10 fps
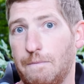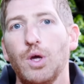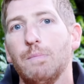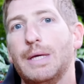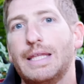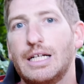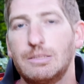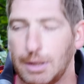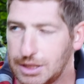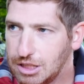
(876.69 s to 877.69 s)
Point being that
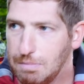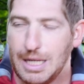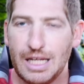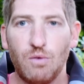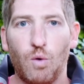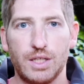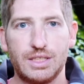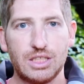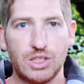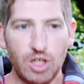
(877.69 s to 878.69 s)
as much as the media
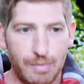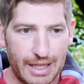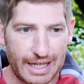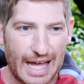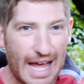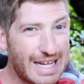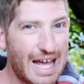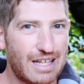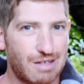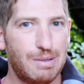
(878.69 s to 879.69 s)
wants these two to be like head to
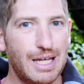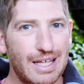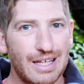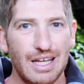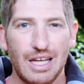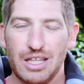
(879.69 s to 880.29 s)
head competing,